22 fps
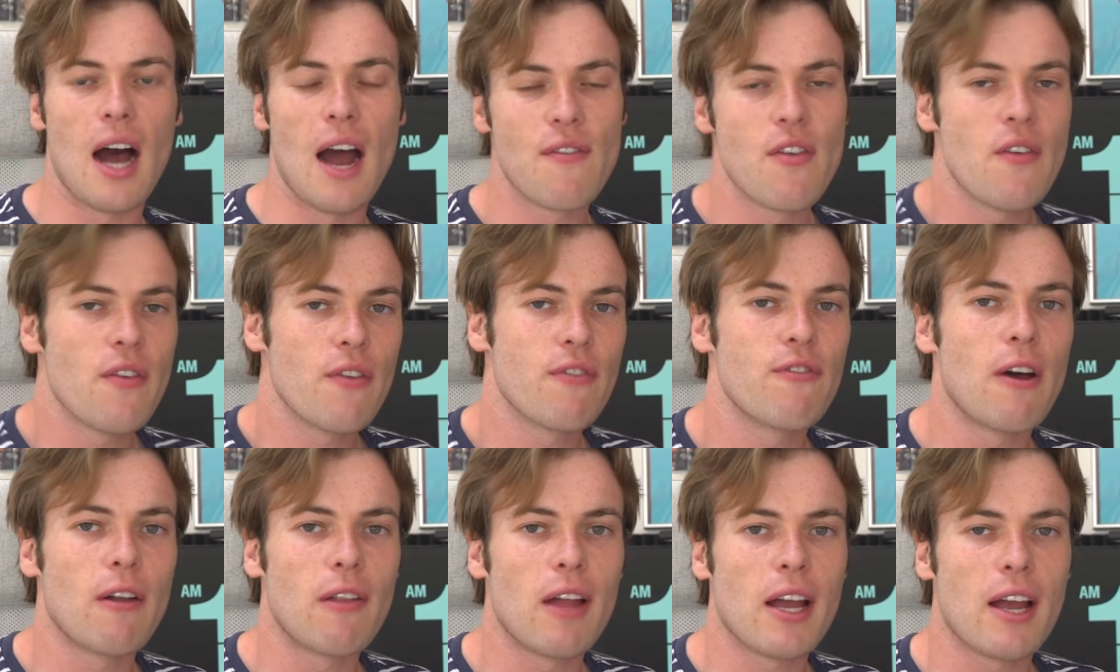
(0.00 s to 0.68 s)
I've never
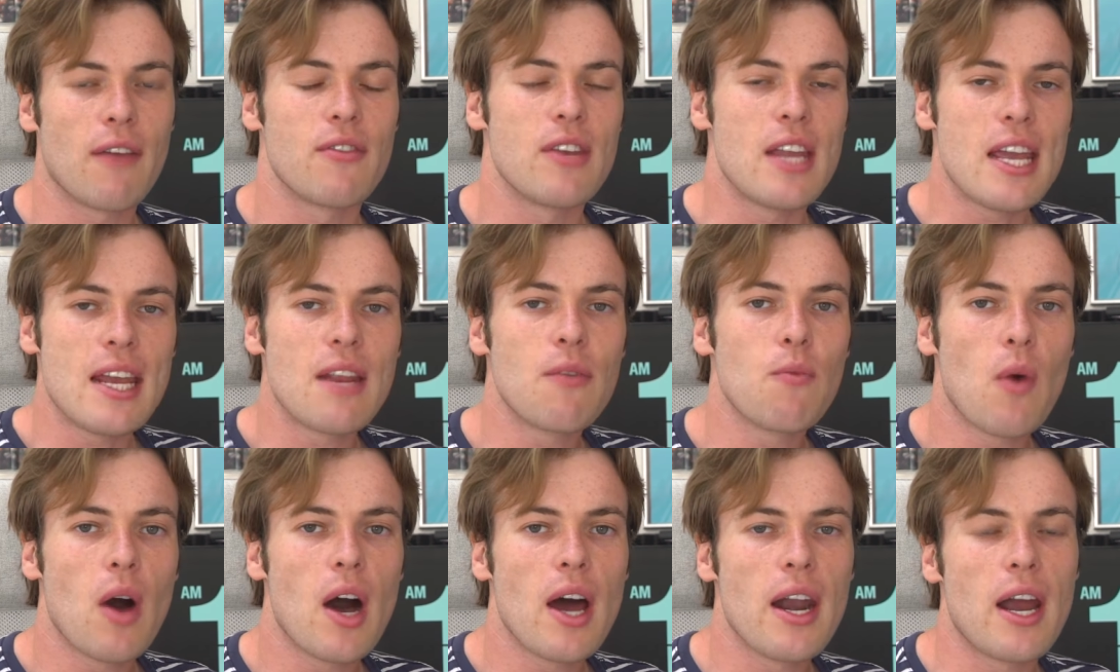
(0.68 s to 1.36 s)
felt like I've
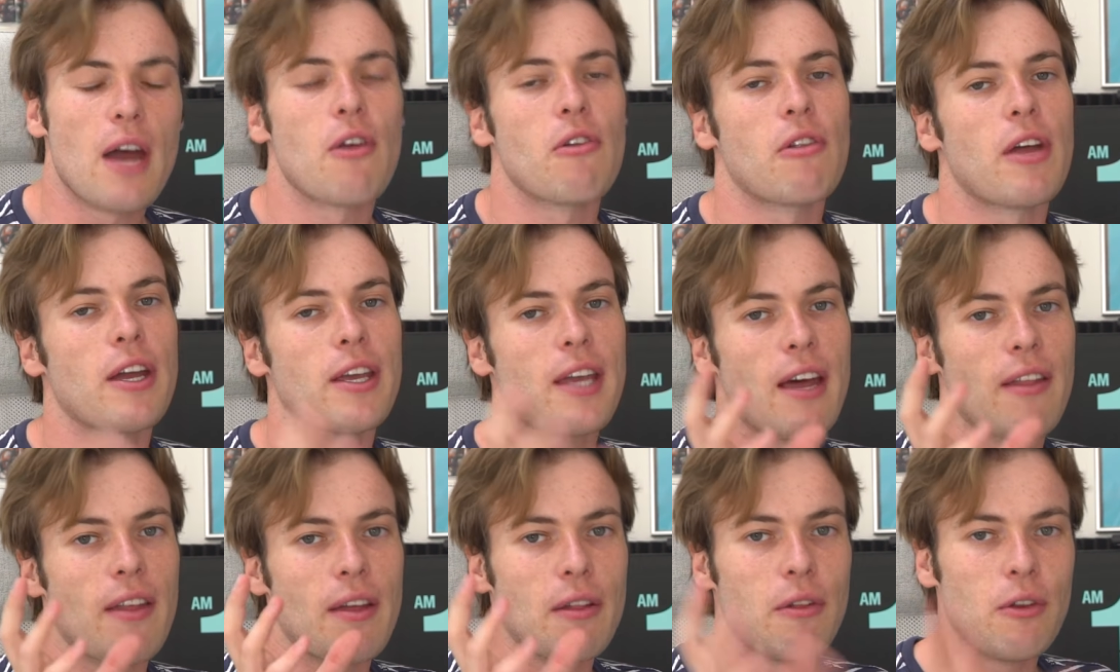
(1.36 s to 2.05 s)
needed one. I don't like
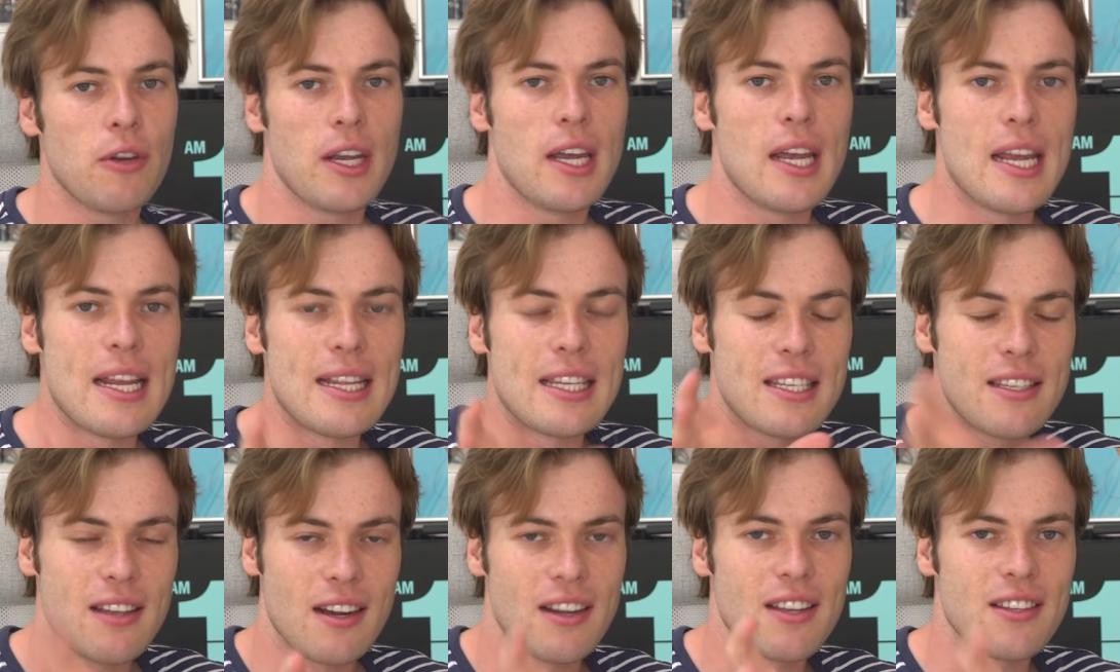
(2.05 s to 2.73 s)
how they look
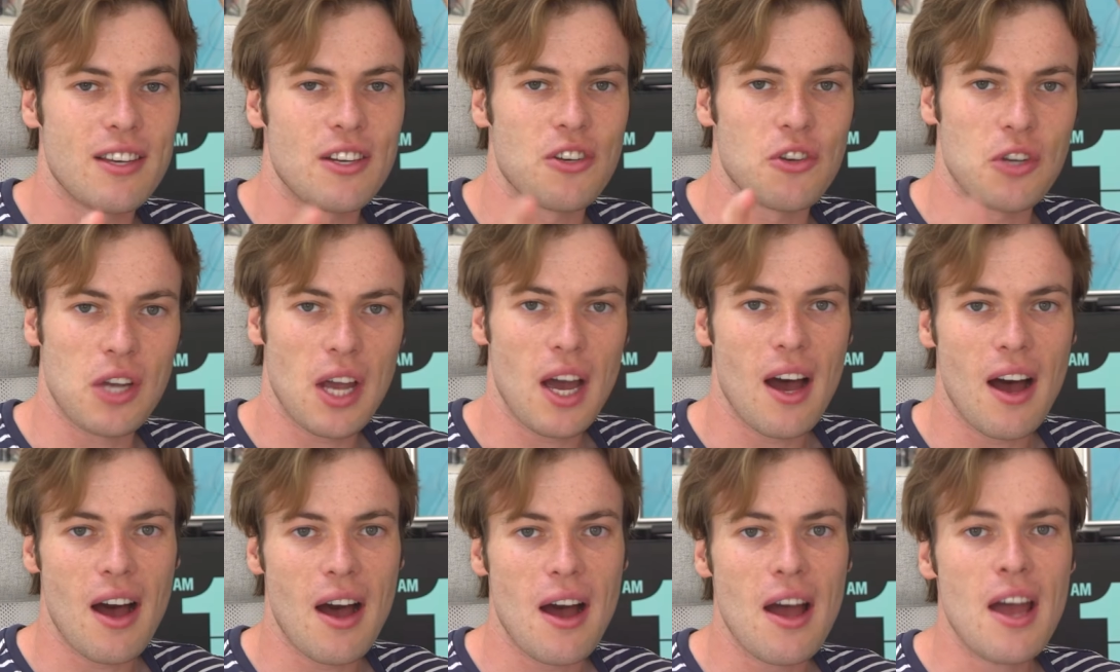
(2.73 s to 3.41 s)
stuck inside your
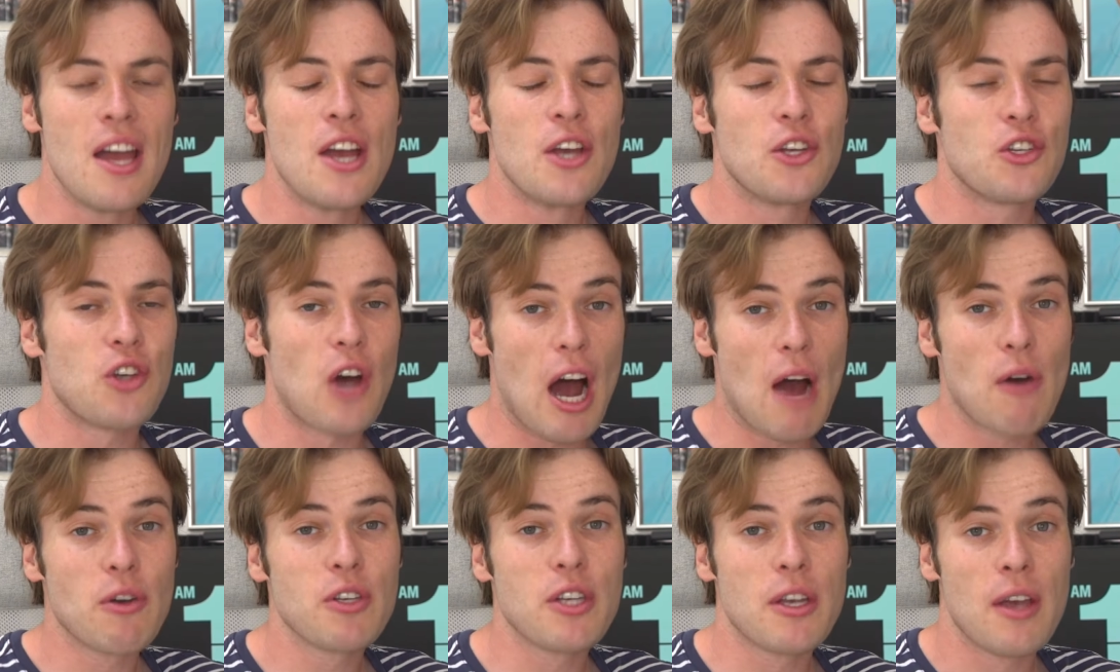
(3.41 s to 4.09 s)
car. So
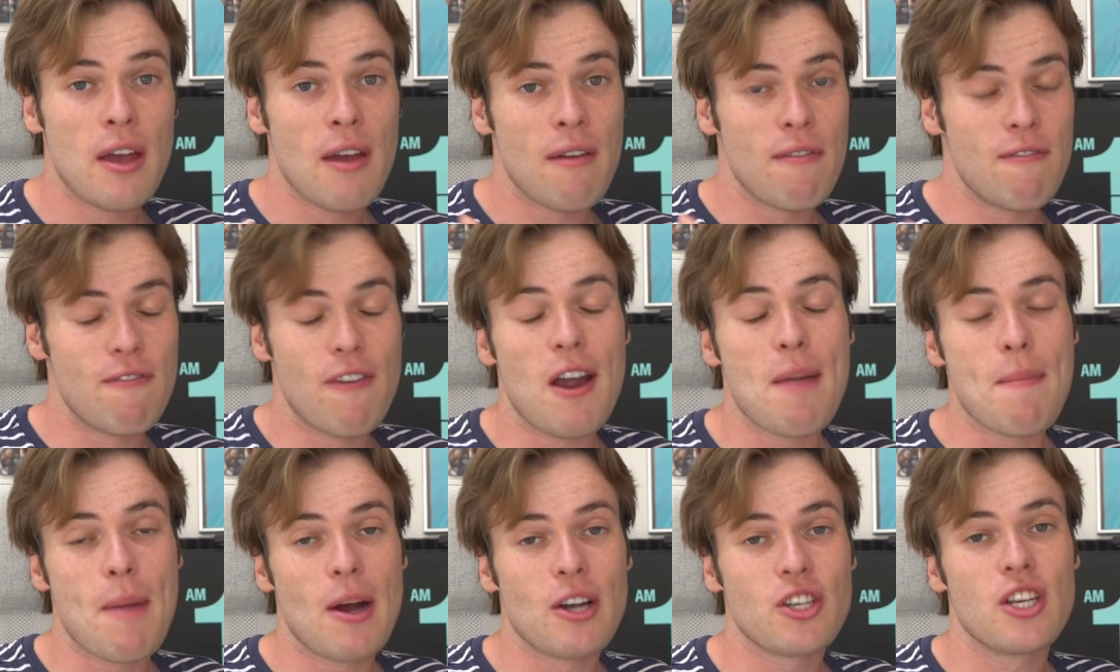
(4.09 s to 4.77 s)
I was
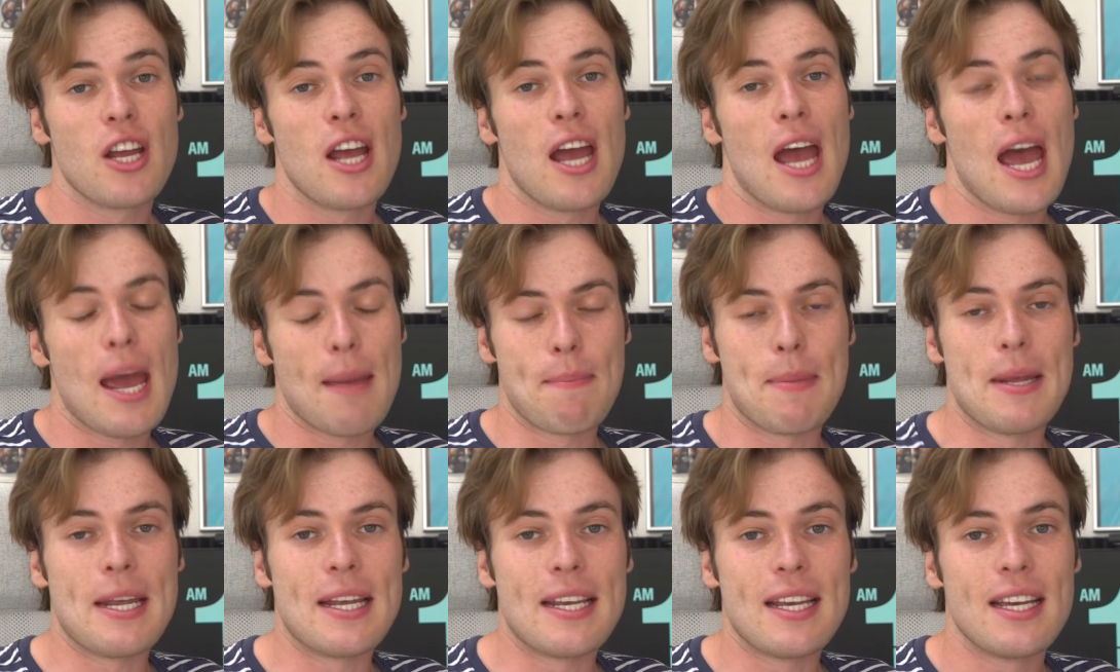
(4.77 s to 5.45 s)
very much a
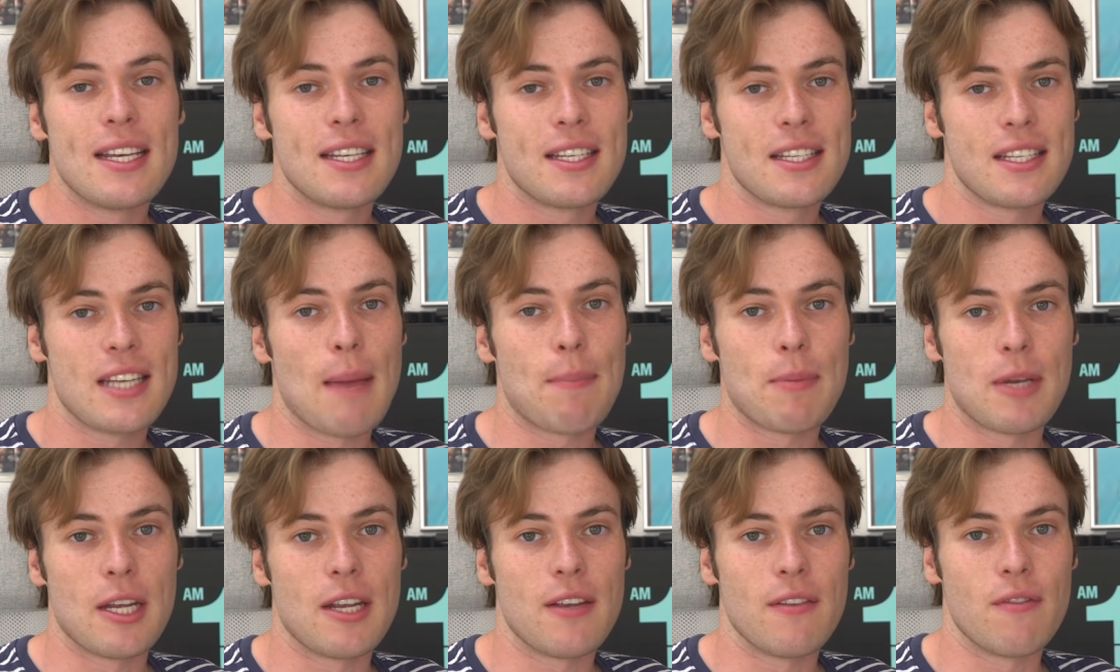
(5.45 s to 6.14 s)
big
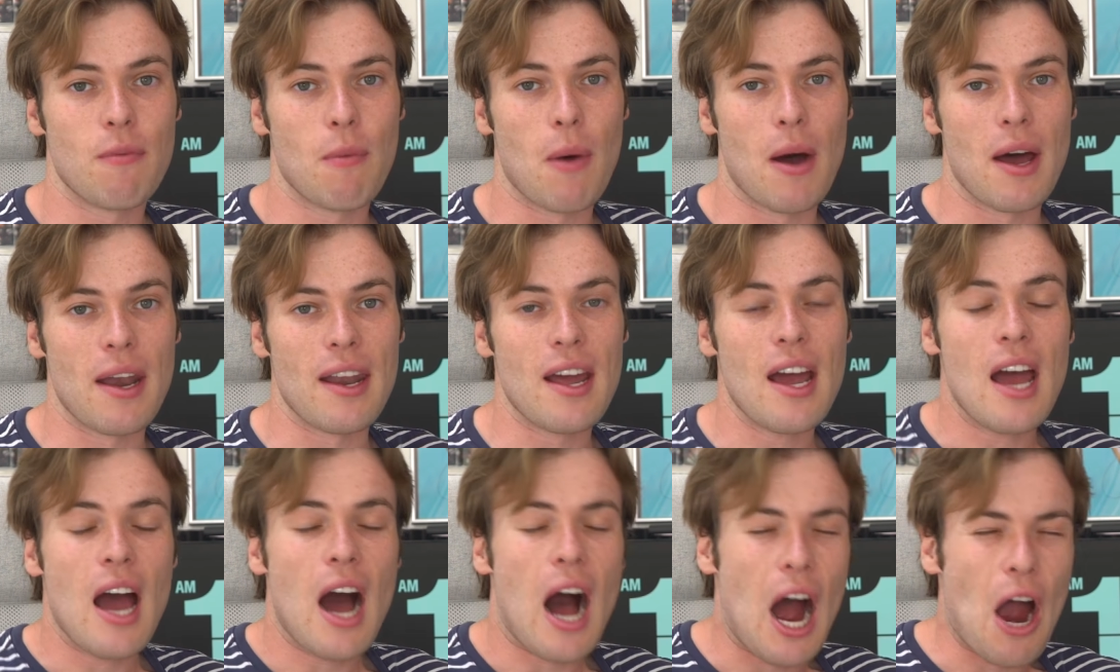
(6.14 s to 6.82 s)
skeptic of one.
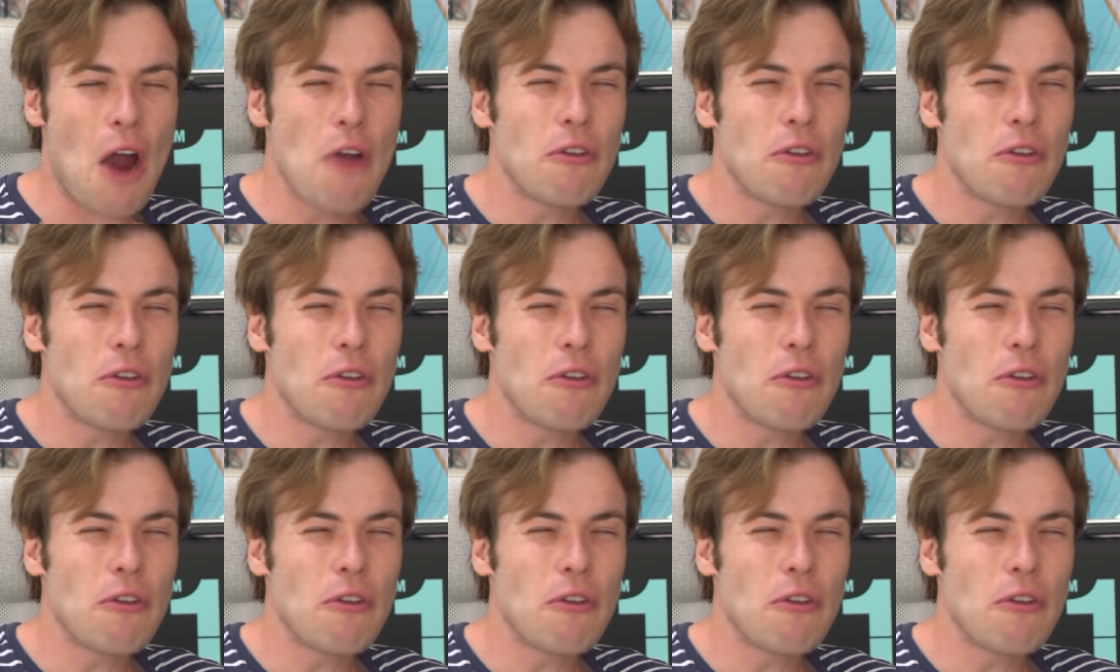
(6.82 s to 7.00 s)
I